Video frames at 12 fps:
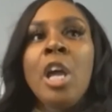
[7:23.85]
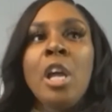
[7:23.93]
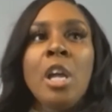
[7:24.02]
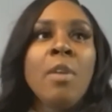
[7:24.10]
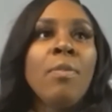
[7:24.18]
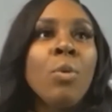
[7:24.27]

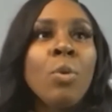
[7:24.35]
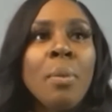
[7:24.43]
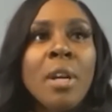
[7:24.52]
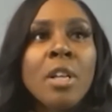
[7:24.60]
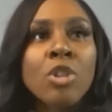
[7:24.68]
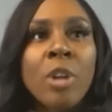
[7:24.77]
If you were
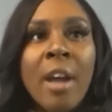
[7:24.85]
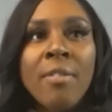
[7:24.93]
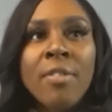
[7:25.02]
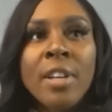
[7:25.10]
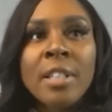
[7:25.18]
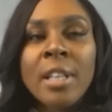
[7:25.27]
being
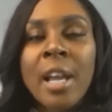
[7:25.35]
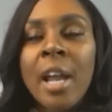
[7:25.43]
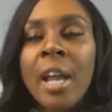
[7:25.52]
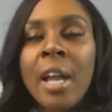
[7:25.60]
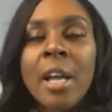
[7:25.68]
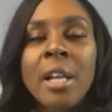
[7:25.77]
trafficked
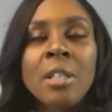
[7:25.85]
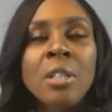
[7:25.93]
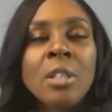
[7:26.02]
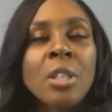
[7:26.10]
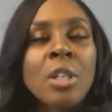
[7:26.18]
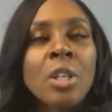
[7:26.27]
and,
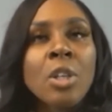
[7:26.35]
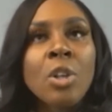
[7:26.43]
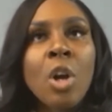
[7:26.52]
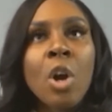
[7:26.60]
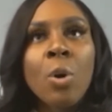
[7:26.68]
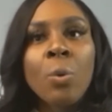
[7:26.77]
you
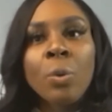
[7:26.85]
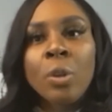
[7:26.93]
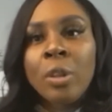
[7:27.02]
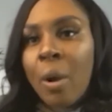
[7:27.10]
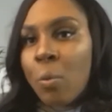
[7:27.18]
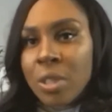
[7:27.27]
know,
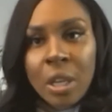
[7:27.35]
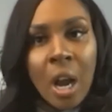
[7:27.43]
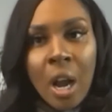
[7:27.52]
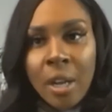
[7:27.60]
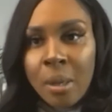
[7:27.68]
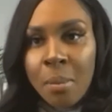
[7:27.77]
there was a
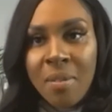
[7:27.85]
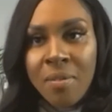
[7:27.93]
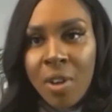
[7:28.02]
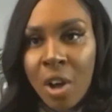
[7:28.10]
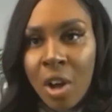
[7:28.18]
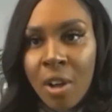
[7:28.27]
condom
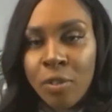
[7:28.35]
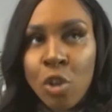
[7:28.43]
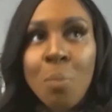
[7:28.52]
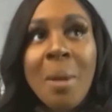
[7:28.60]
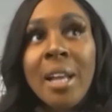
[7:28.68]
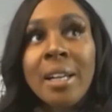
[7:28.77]
involved,
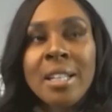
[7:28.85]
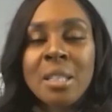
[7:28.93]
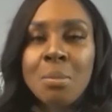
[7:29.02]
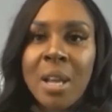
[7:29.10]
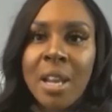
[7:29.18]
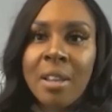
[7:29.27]
you made less
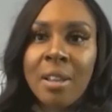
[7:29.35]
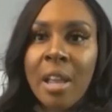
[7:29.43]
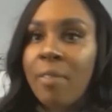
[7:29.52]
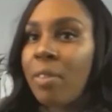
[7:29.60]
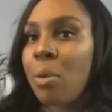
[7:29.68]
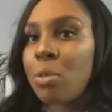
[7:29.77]
money.
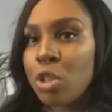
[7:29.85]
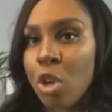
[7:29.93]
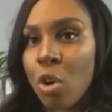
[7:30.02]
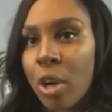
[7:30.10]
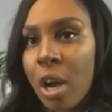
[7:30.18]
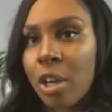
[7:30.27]
If there was
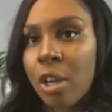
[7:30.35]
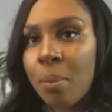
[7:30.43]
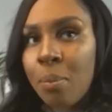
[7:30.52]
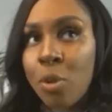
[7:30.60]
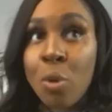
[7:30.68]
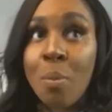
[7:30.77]
no
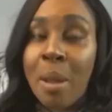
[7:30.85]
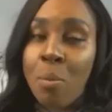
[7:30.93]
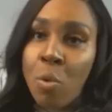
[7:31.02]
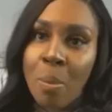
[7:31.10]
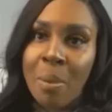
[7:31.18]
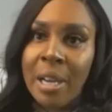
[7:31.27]
condom, you made
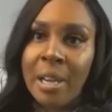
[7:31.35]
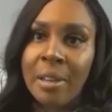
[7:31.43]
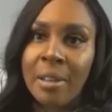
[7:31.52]
more money.